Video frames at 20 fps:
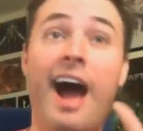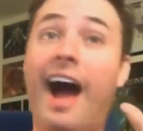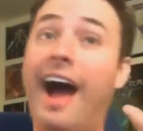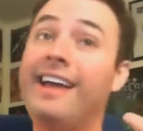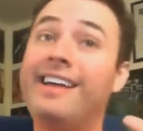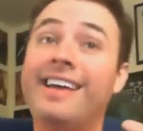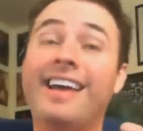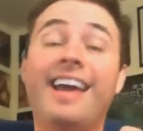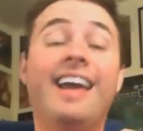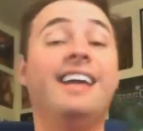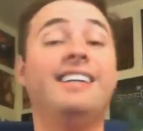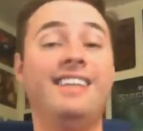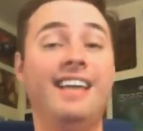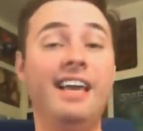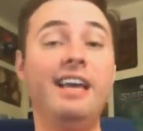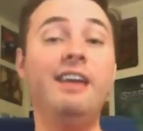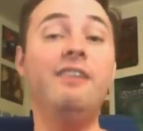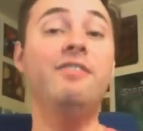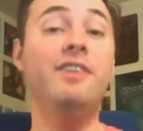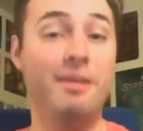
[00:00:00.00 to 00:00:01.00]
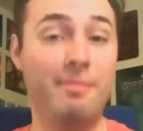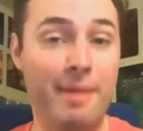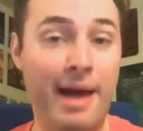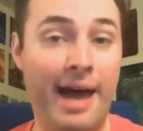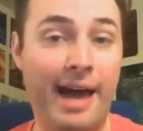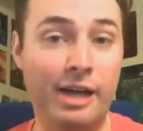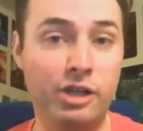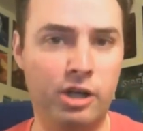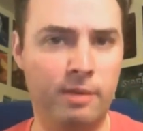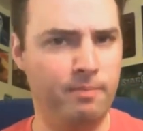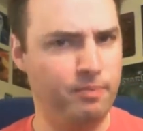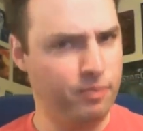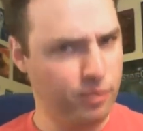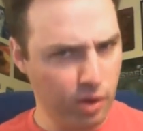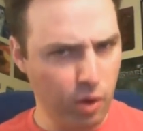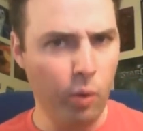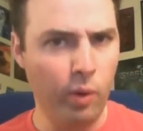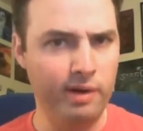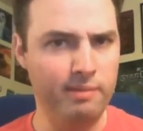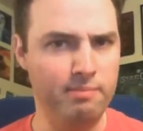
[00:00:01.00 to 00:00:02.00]
I can't even imagine
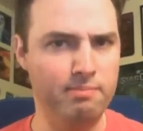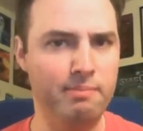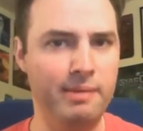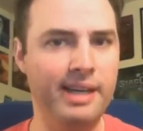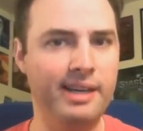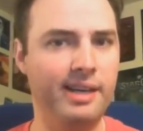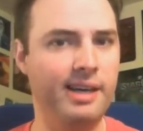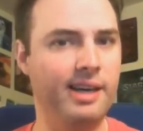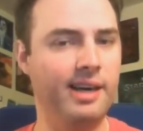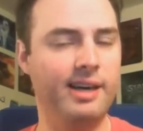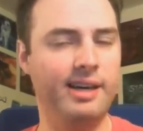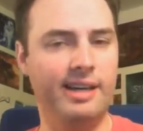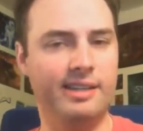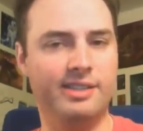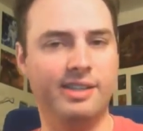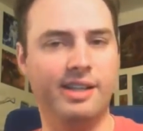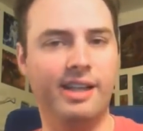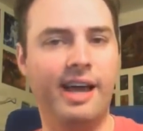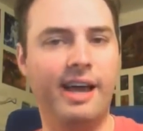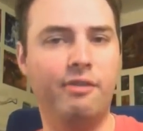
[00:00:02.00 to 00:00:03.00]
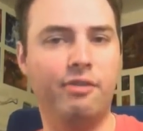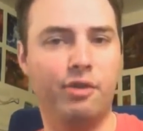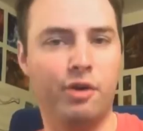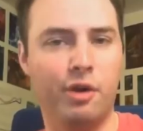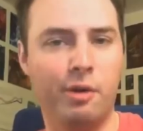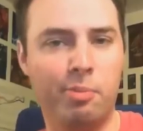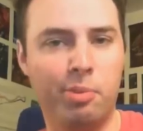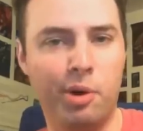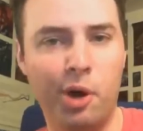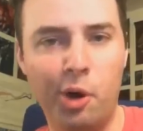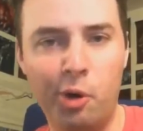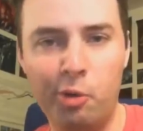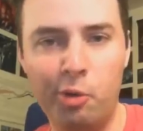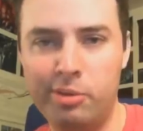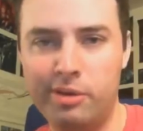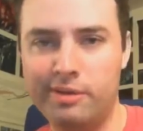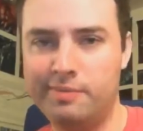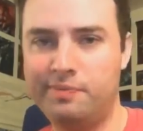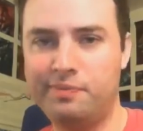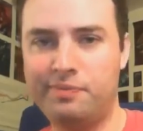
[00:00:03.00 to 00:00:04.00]
what media is like for a
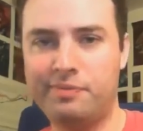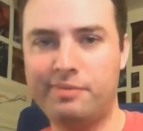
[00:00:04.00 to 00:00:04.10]
probe.